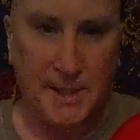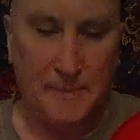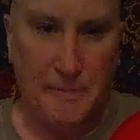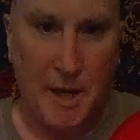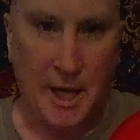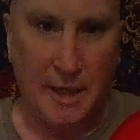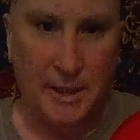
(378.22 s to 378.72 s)

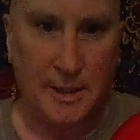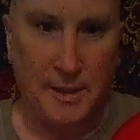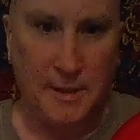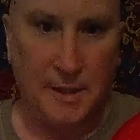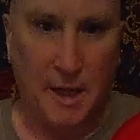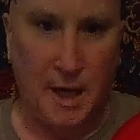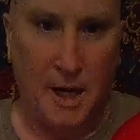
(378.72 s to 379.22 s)
spec
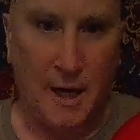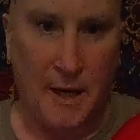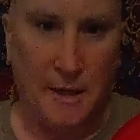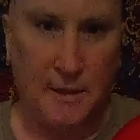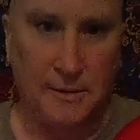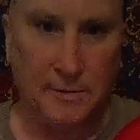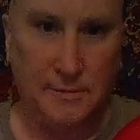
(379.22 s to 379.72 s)

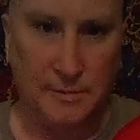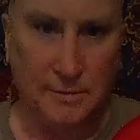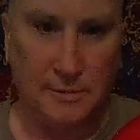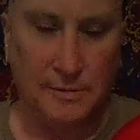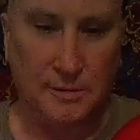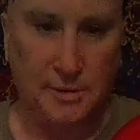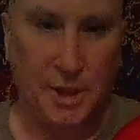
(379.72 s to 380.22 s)

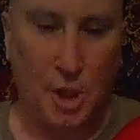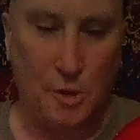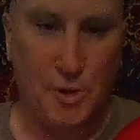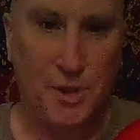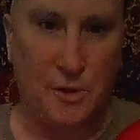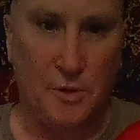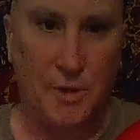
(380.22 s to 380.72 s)

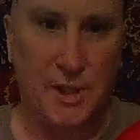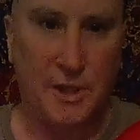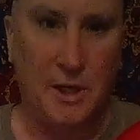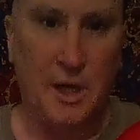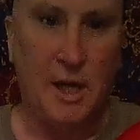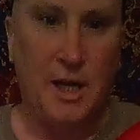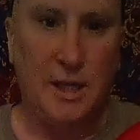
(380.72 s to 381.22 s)
toasters,
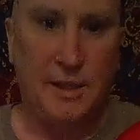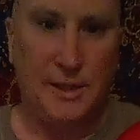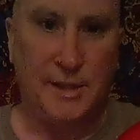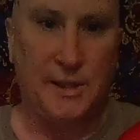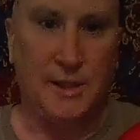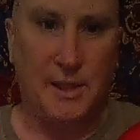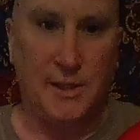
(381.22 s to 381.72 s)

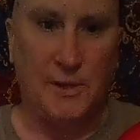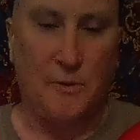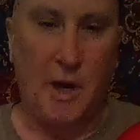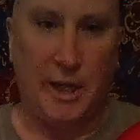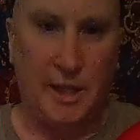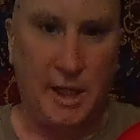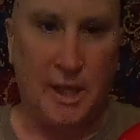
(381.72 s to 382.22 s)
just so
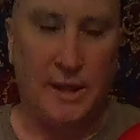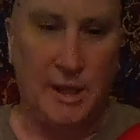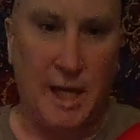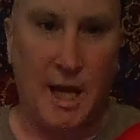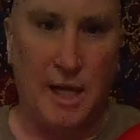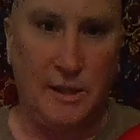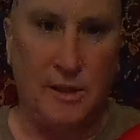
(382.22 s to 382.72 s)
I can get
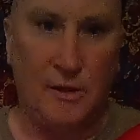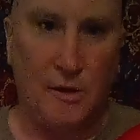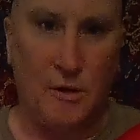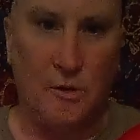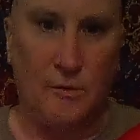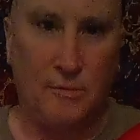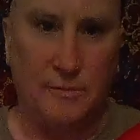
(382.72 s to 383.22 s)
that,
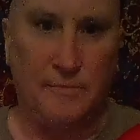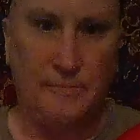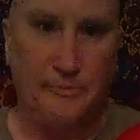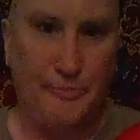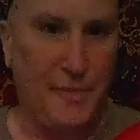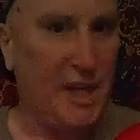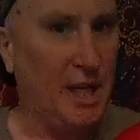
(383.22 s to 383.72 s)

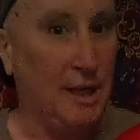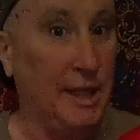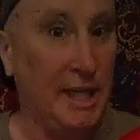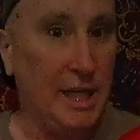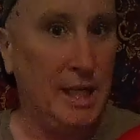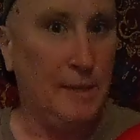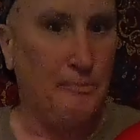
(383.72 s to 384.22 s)

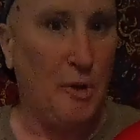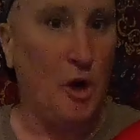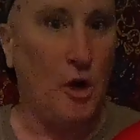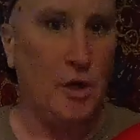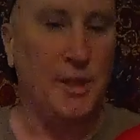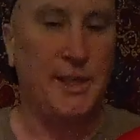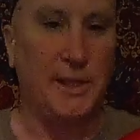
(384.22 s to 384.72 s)
Beatley
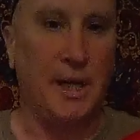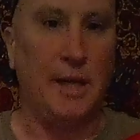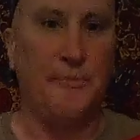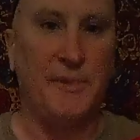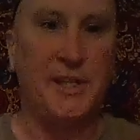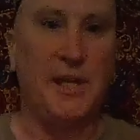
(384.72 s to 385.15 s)
Birds type of